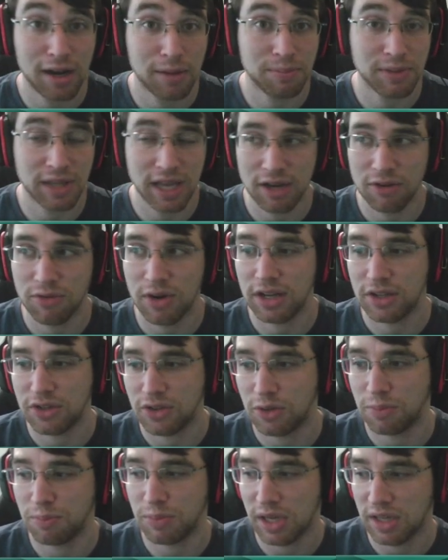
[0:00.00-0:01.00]
play, right?
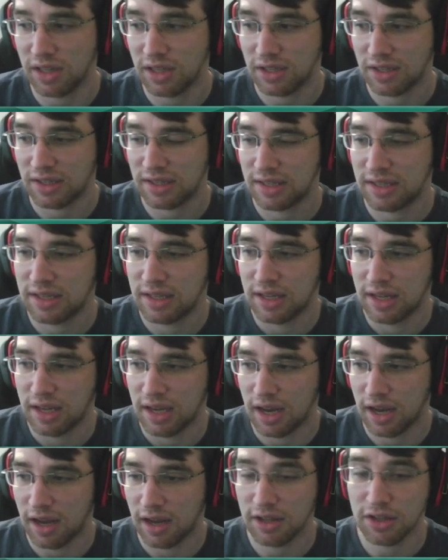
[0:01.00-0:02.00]
So you play this,
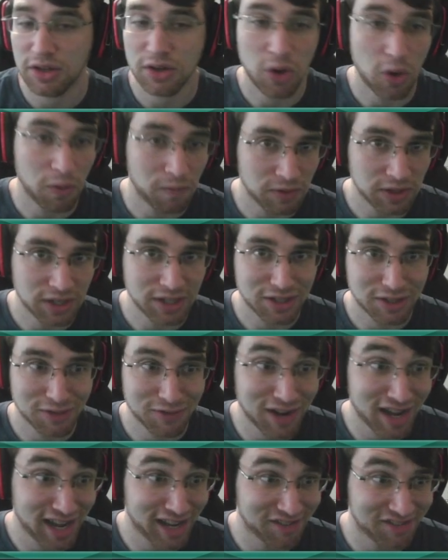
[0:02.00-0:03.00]
hopefully it
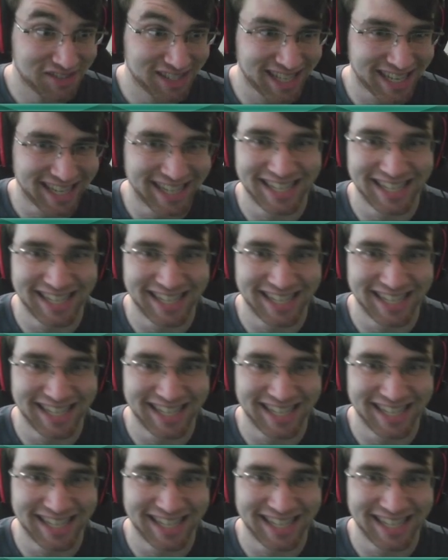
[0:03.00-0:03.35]
survives,